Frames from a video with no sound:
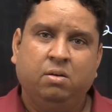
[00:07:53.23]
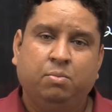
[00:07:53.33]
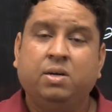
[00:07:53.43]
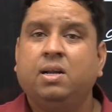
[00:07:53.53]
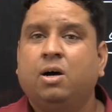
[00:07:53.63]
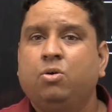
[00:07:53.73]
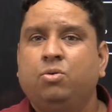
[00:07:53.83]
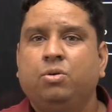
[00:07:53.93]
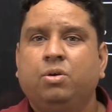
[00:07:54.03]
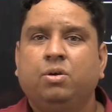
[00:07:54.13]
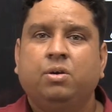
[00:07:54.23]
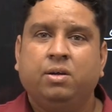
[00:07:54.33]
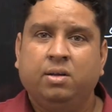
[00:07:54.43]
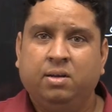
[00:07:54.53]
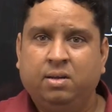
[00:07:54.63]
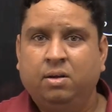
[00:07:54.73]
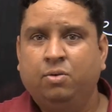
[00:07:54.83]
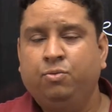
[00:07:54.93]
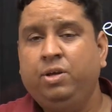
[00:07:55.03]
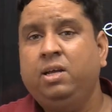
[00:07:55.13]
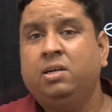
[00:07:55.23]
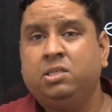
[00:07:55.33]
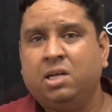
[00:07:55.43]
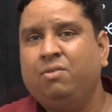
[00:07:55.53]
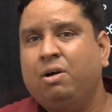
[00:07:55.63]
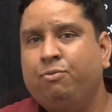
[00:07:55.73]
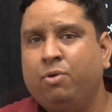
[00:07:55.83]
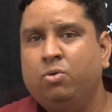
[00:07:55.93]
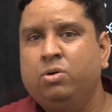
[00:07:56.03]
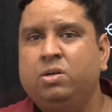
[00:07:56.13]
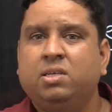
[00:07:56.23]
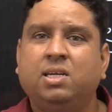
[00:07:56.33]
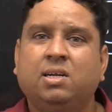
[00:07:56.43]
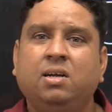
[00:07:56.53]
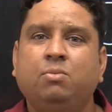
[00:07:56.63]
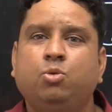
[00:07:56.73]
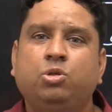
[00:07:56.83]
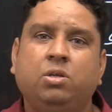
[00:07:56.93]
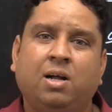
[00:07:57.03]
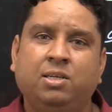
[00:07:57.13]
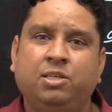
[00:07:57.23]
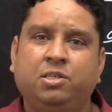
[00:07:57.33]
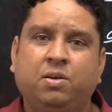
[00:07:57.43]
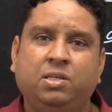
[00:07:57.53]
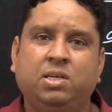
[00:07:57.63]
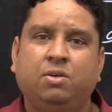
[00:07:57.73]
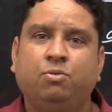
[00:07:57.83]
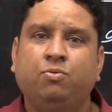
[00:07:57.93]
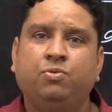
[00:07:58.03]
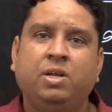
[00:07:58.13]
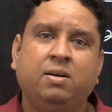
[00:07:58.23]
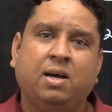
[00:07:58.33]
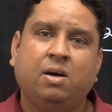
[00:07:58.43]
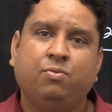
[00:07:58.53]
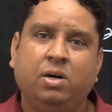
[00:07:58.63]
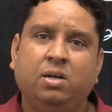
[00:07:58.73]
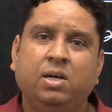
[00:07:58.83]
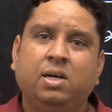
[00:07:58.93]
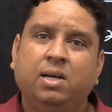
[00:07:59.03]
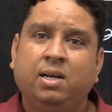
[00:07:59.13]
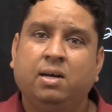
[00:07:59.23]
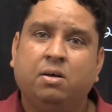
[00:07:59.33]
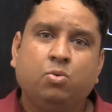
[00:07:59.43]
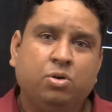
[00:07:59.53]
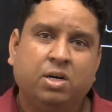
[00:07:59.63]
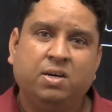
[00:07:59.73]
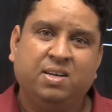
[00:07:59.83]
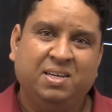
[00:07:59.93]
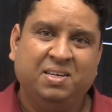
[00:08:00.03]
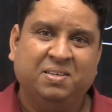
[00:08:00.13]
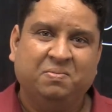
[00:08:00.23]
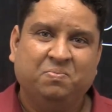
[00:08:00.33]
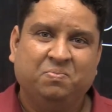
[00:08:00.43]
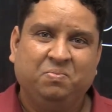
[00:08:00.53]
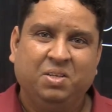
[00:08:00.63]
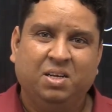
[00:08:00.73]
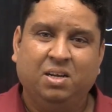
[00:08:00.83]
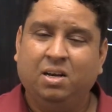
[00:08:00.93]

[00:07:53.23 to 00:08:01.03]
But now, we itself have found the second most largest reserve of the entire world in our own country. The